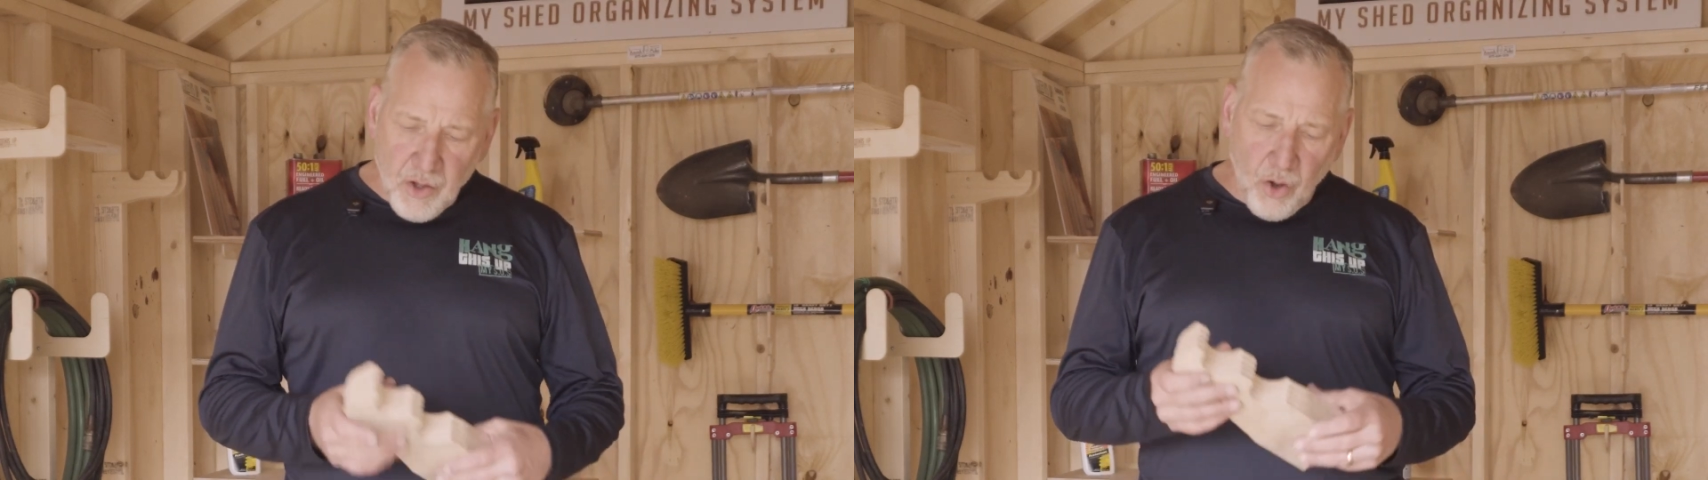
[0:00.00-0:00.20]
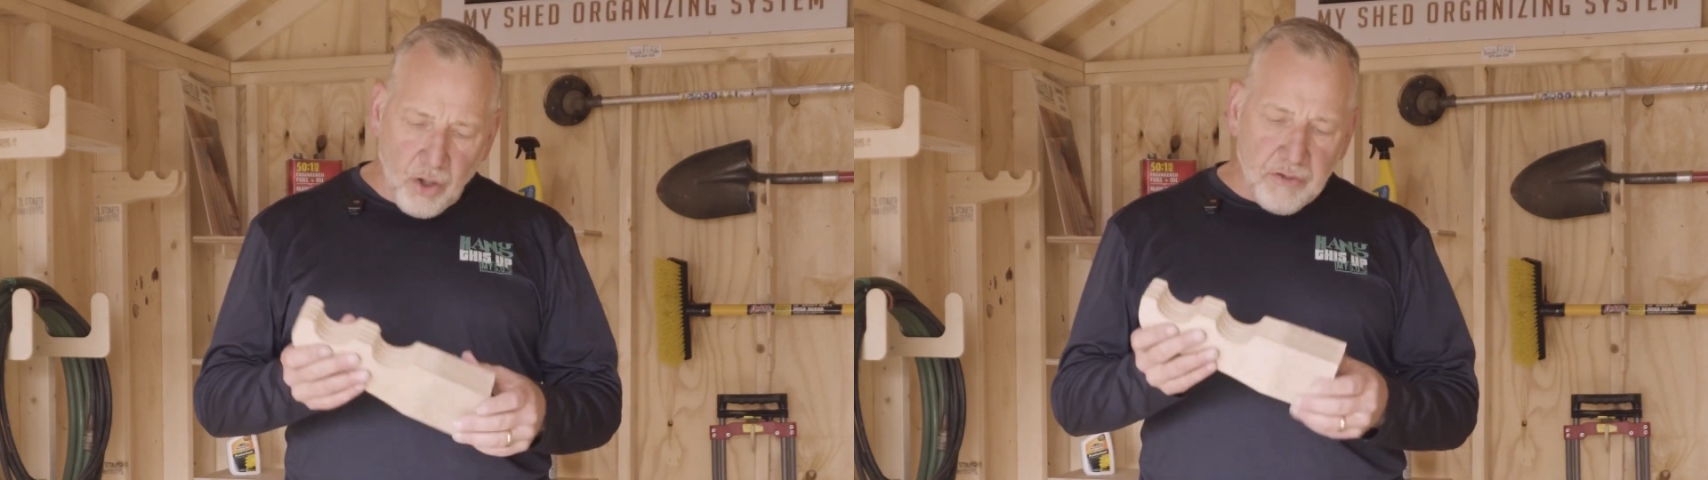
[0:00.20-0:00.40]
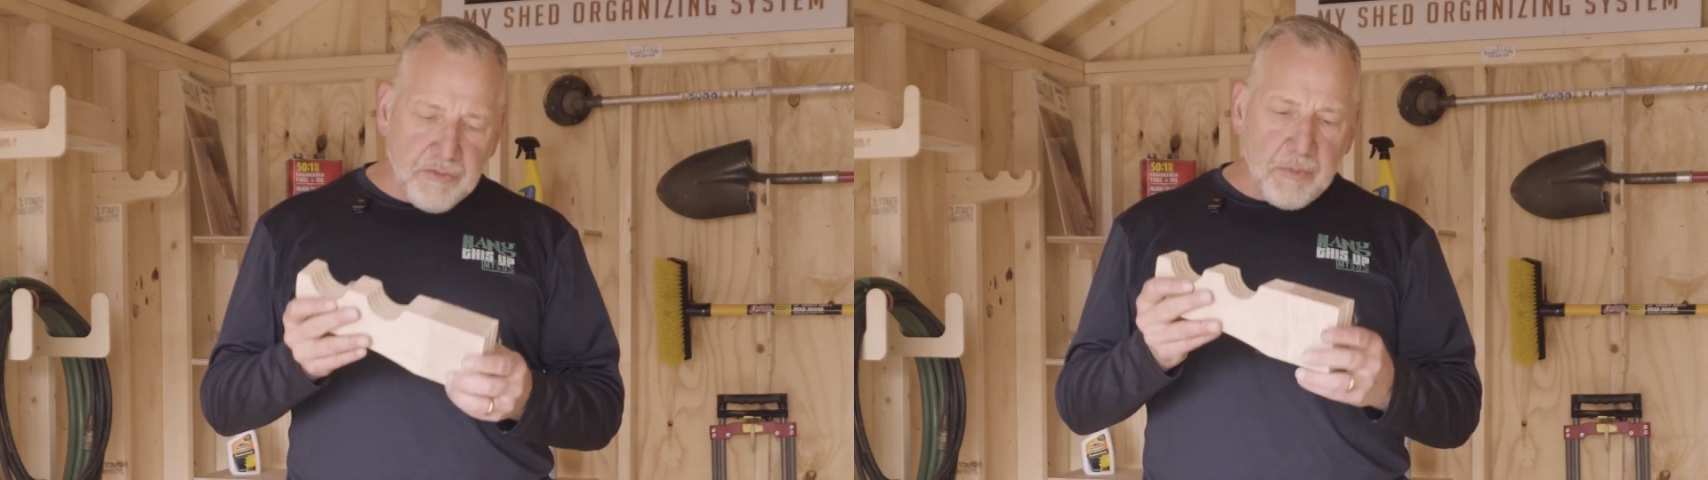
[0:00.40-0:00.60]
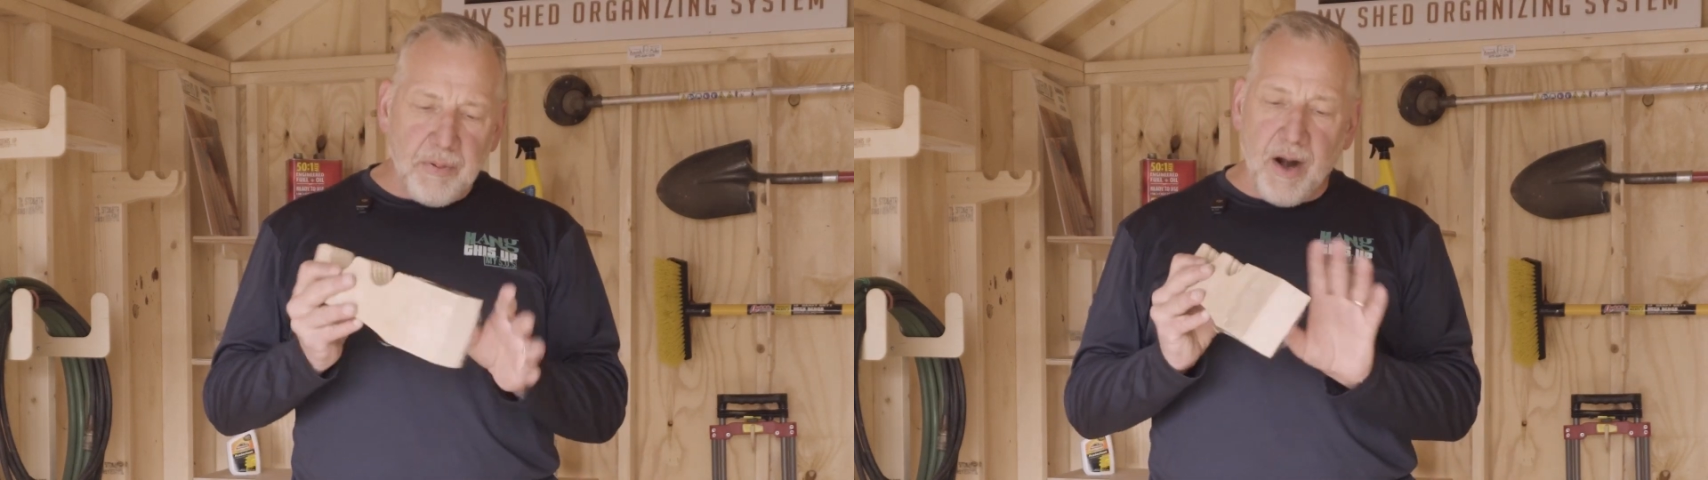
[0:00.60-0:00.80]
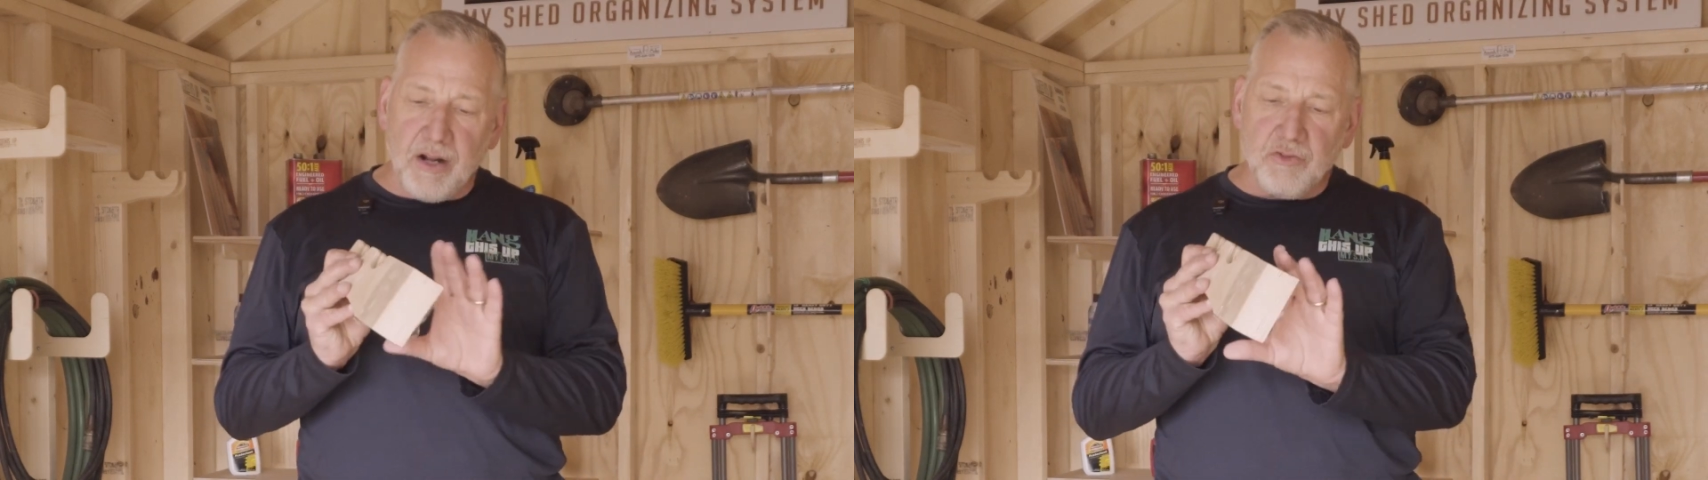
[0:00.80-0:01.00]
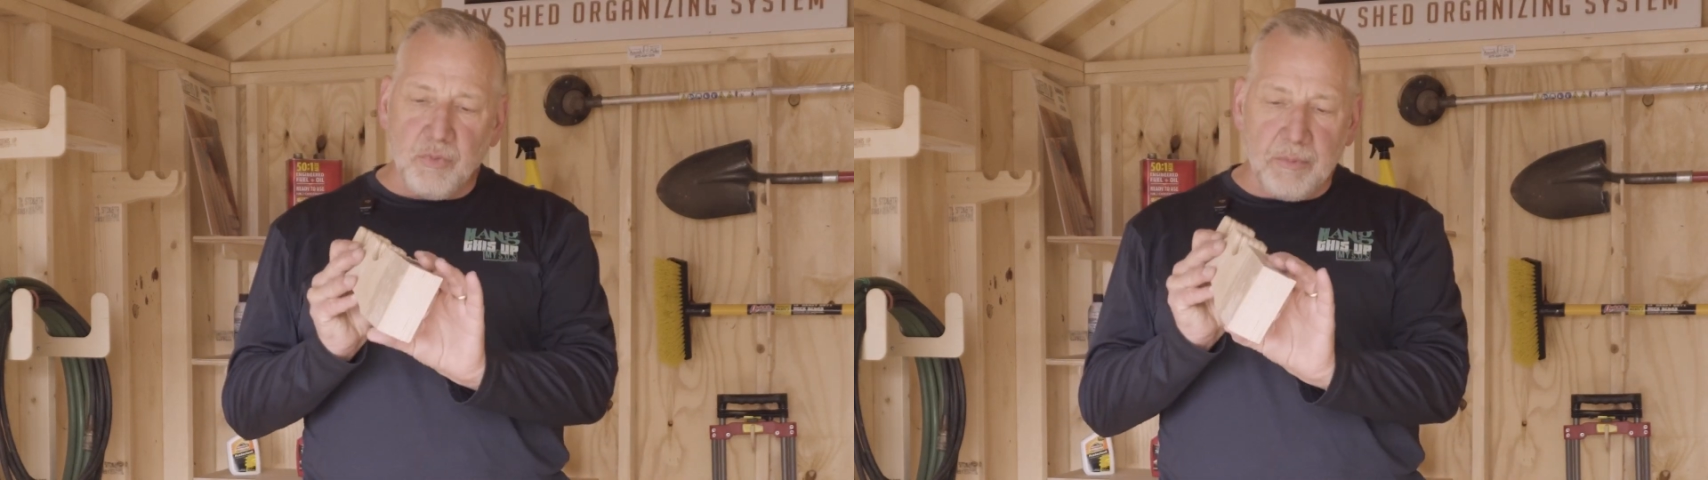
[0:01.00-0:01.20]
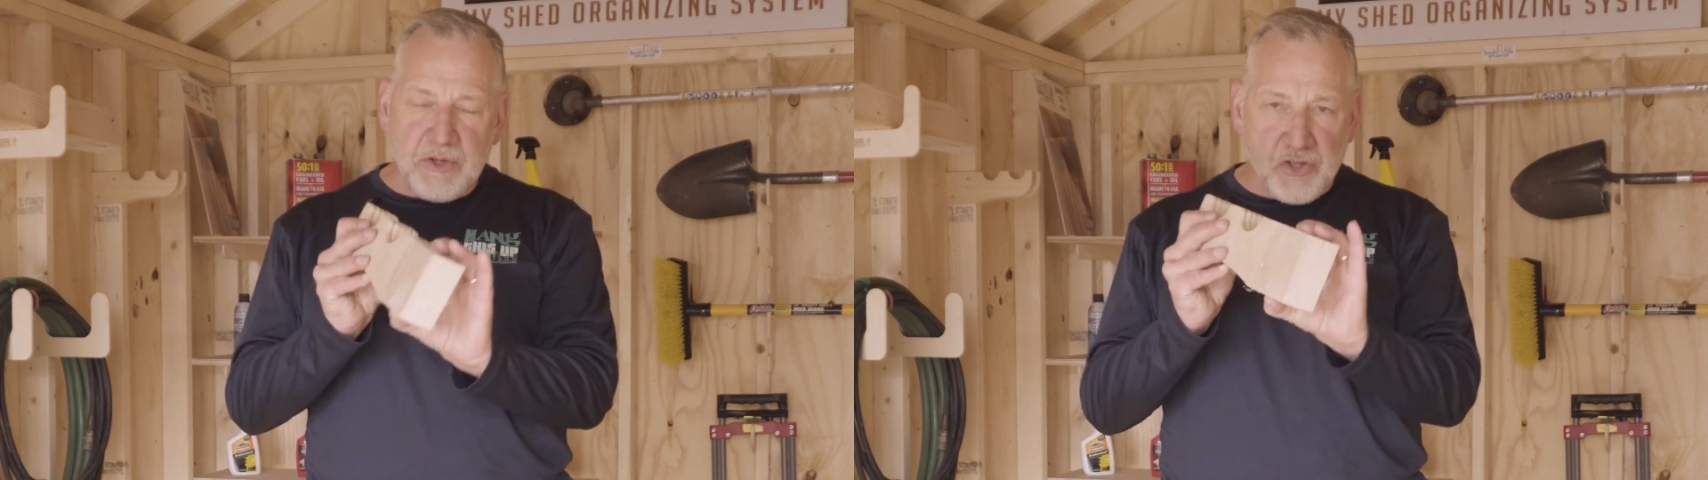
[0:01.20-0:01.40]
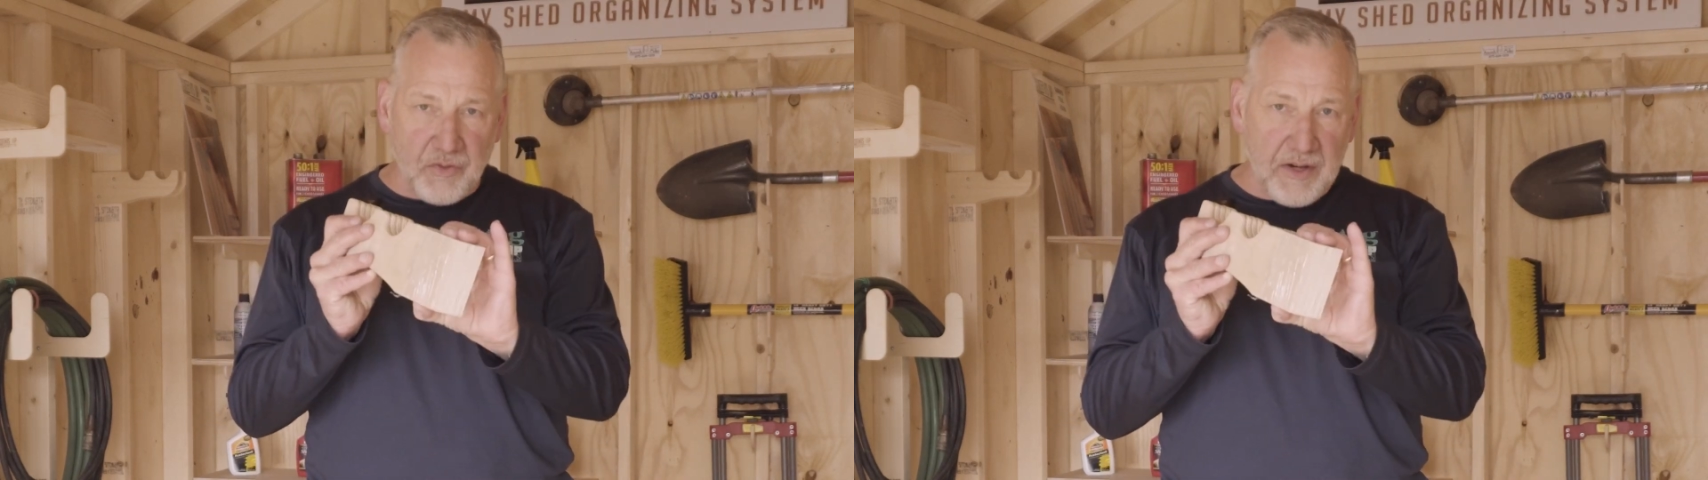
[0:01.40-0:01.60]
All of your products will be
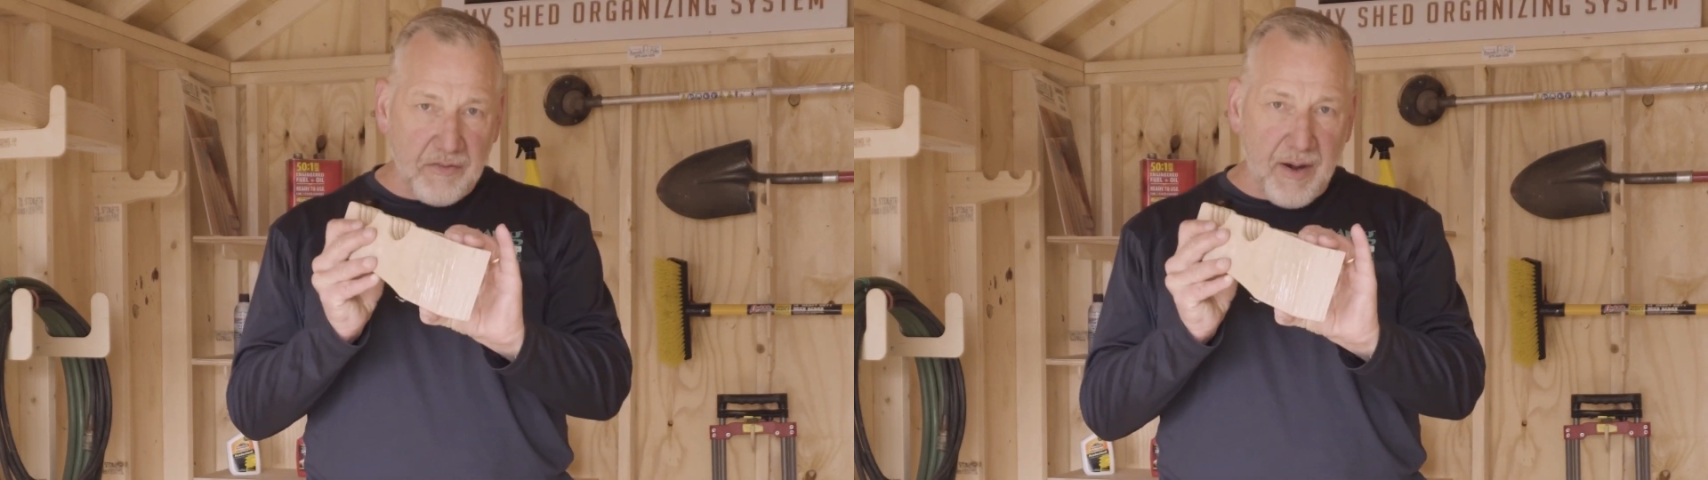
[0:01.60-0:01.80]
shrink